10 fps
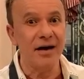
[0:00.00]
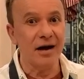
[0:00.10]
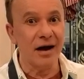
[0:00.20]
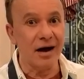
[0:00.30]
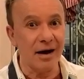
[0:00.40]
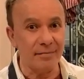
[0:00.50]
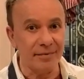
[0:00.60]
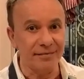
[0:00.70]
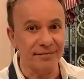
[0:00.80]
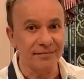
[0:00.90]
cup.
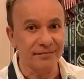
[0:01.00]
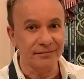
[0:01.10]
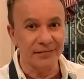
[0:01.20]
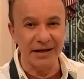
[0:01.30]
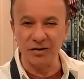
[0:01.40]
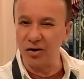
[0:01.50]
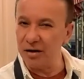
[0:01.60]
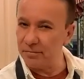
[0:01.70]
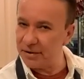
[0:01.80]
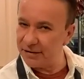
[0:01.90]
It's gonna
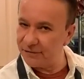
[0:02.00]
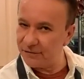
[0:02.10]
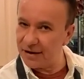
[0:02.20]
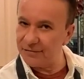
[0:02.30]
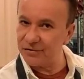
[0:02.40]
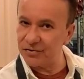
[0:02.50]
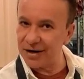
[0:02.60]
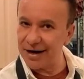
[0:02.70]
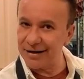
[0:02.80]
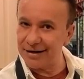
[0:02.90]
bring the flavor
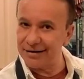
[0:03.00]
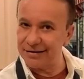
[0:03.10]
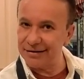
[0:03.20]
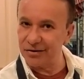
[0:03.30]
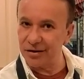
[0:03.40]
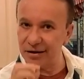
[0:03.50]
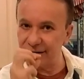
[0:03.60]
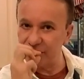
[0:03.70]
together. It's gonna